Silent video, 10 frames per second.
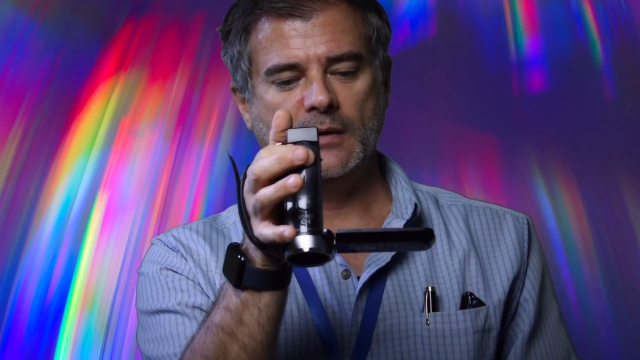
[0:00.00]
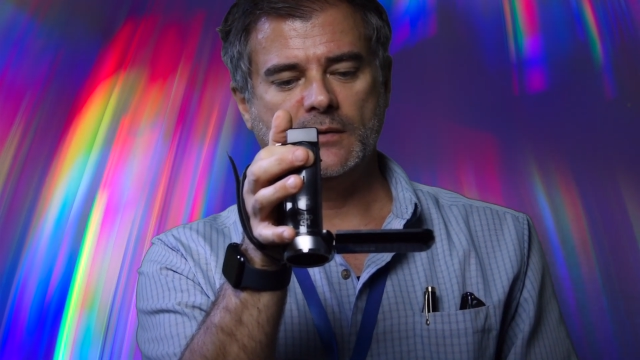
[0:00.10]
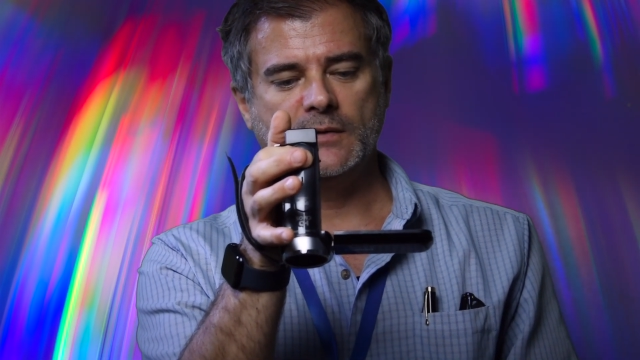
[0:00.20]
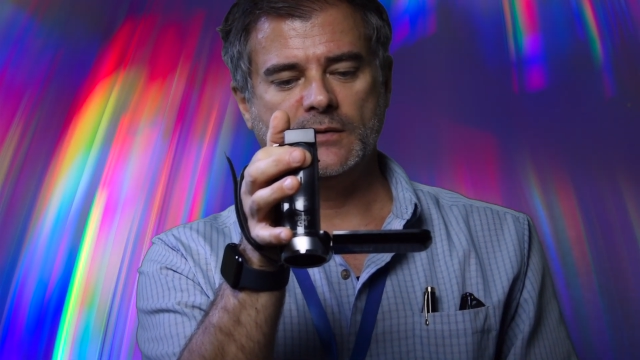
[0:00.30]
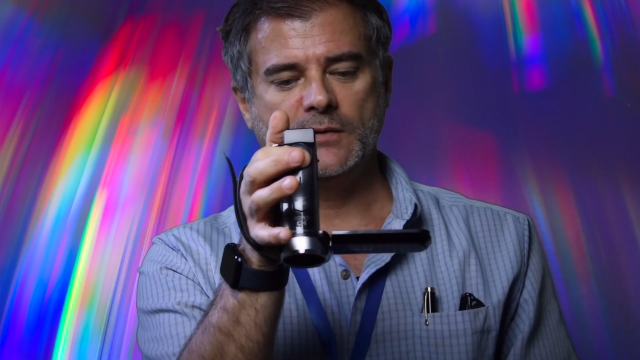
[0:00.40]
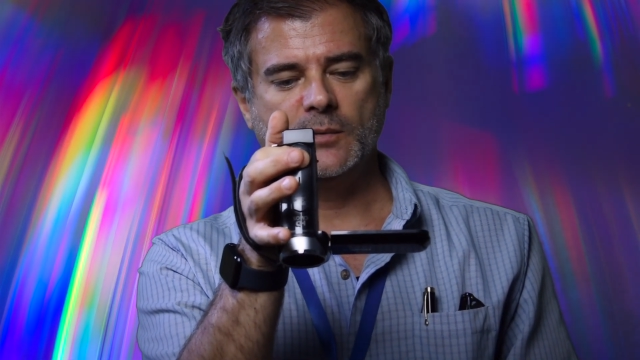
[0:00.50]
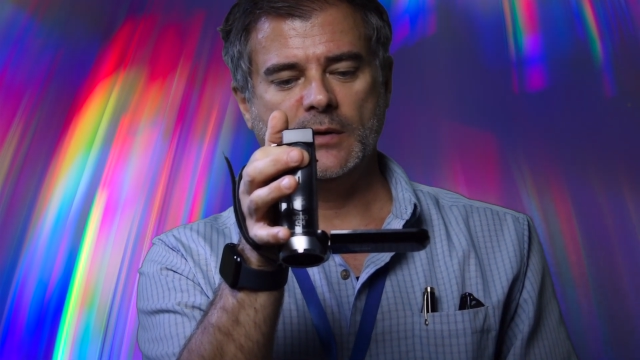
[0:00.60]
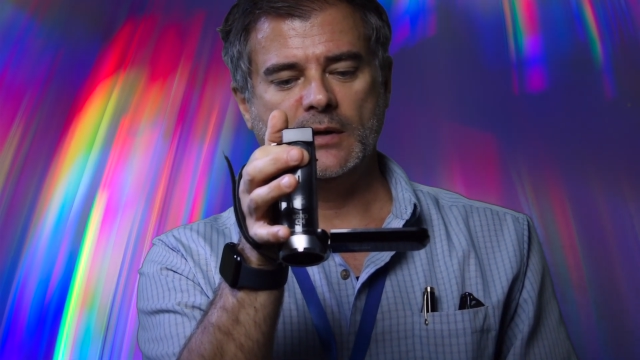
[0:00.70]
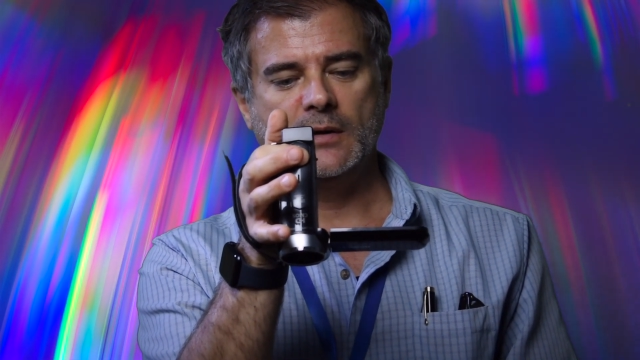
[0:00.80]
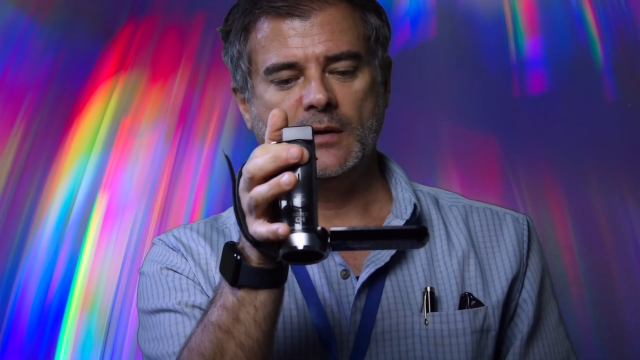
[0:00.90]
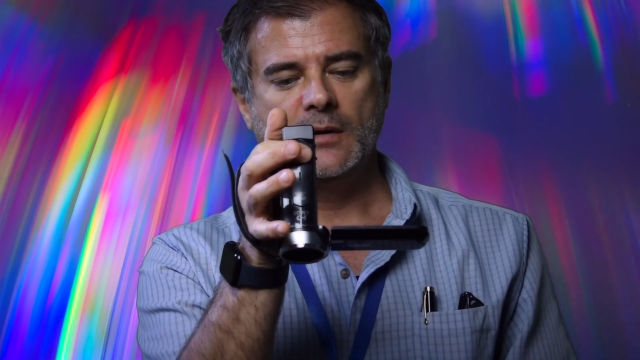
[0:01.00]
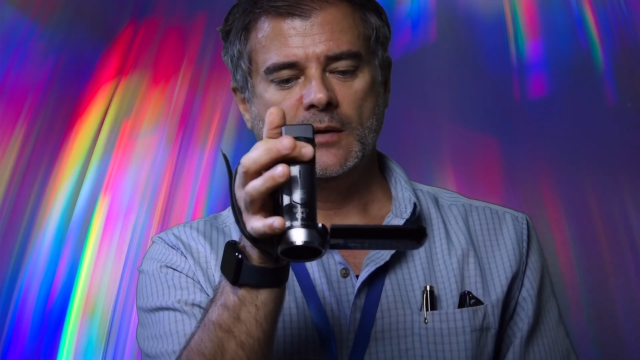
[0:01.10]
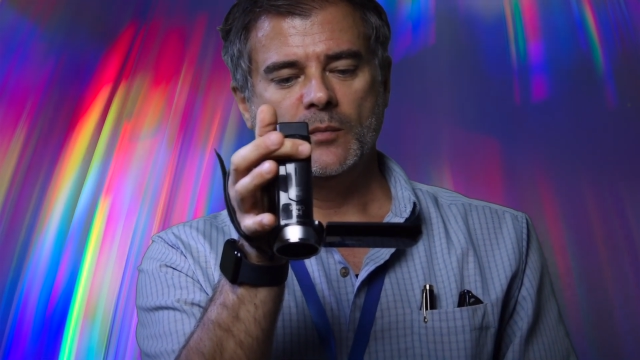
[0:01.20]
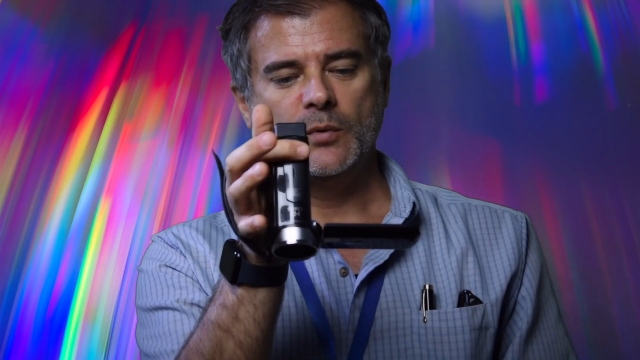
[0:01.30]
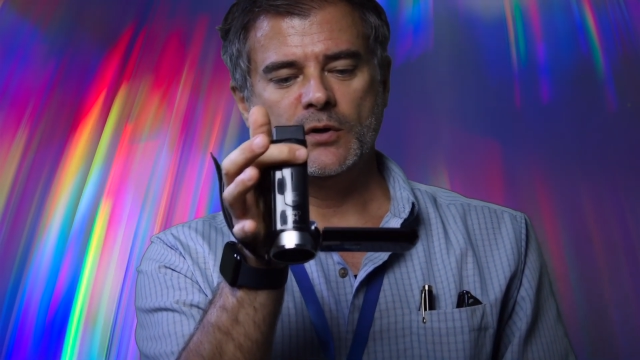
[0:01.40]
to zoom in,
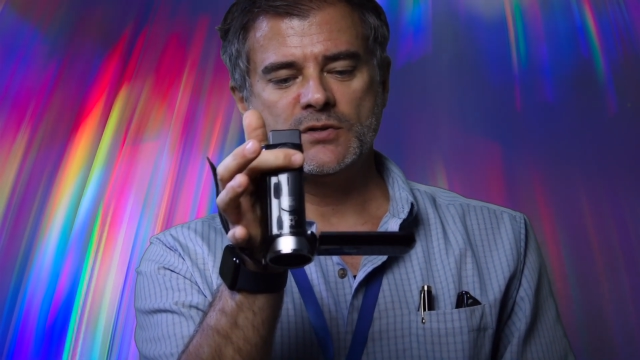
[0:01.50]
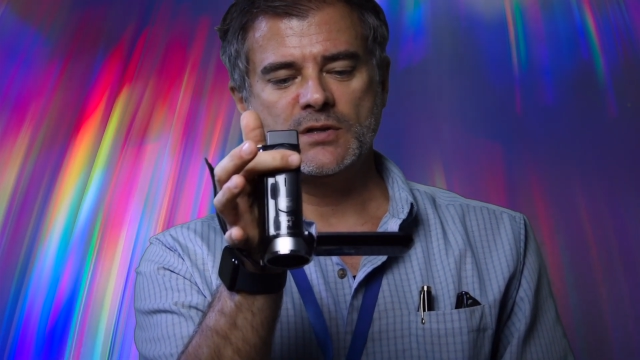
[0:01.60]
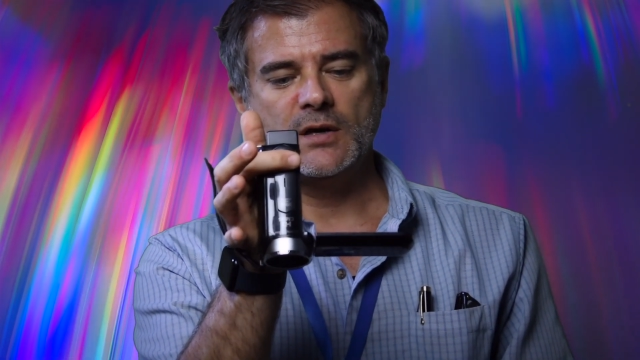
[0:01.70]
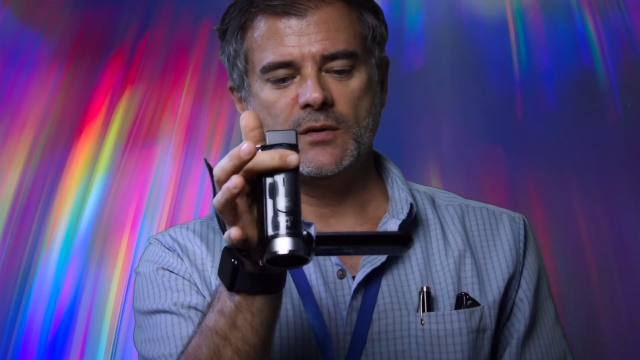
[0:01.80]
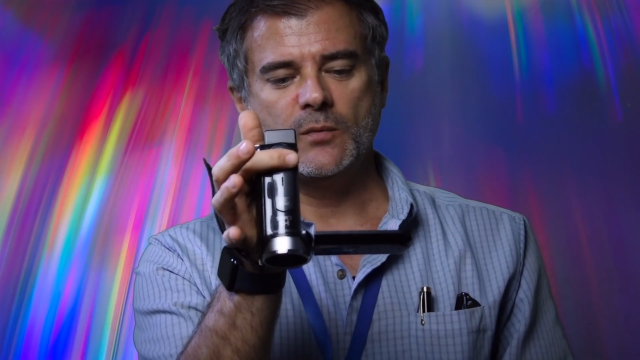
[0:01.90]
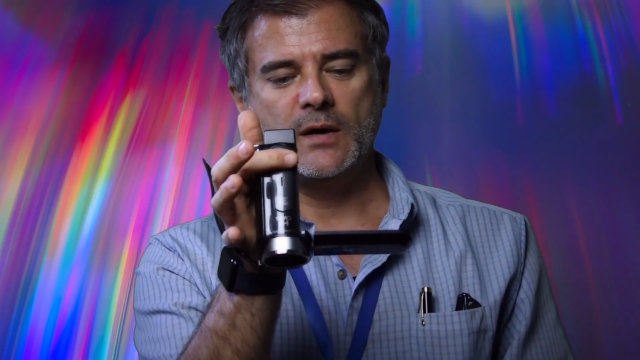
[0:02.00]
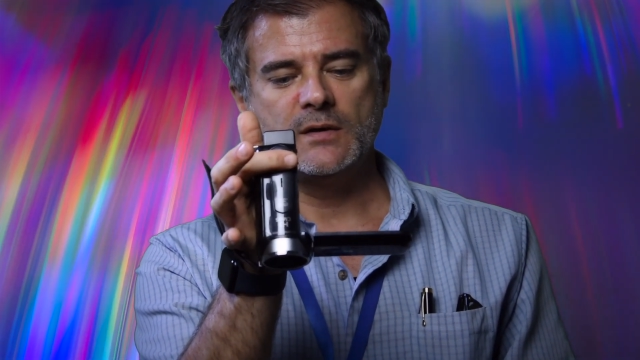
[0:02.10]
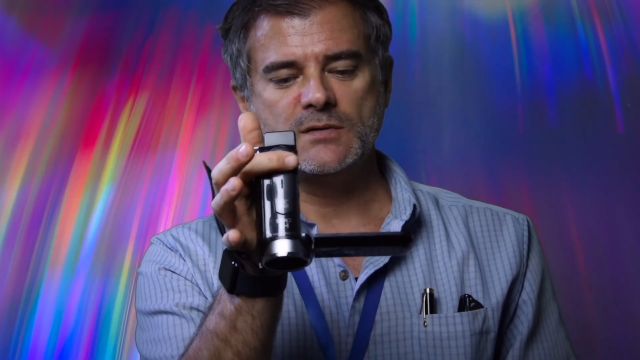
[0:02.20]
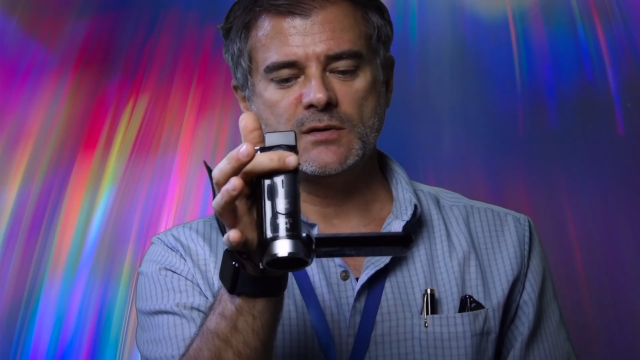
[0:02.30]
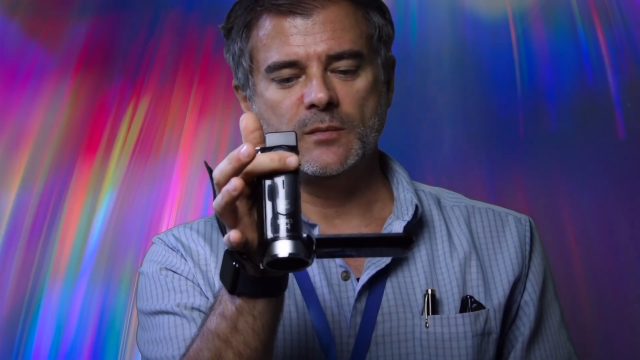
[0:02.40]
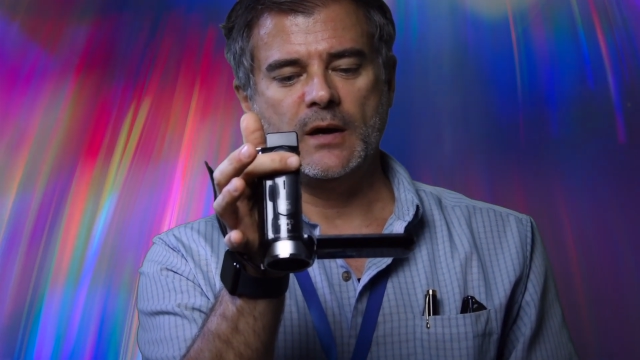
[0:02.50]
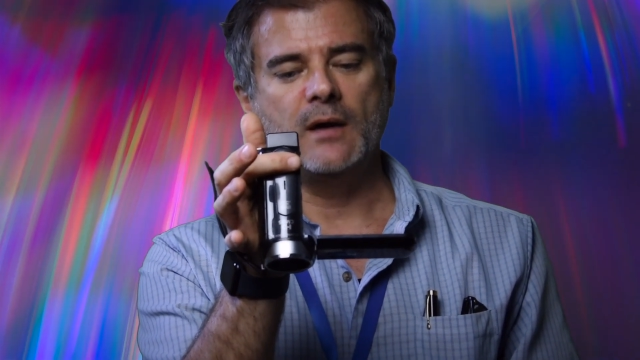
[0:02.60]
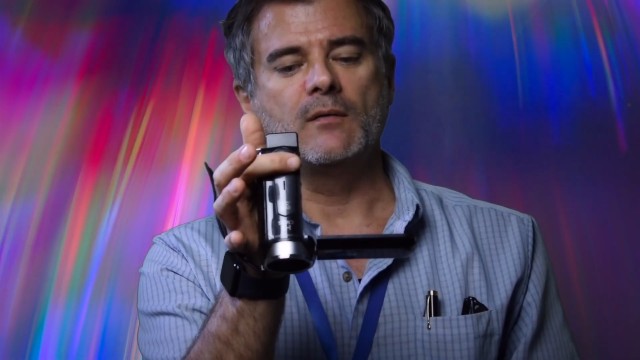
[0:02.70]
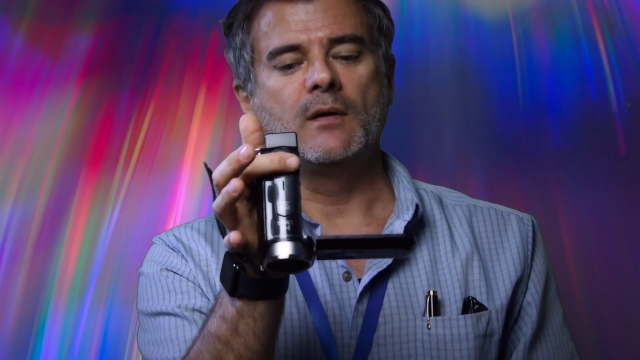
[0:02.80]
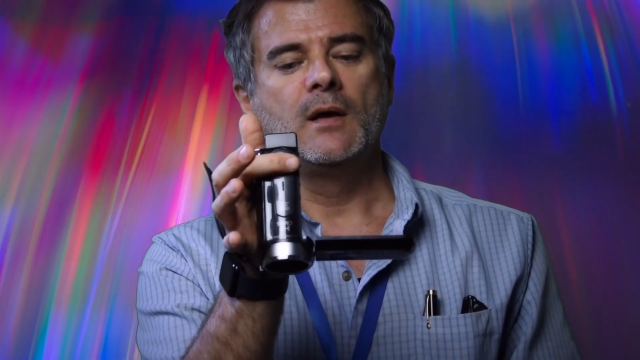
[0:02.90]
push the other way to zoom
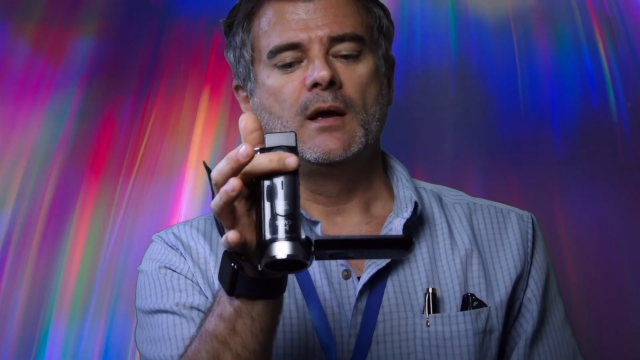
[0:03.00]
out,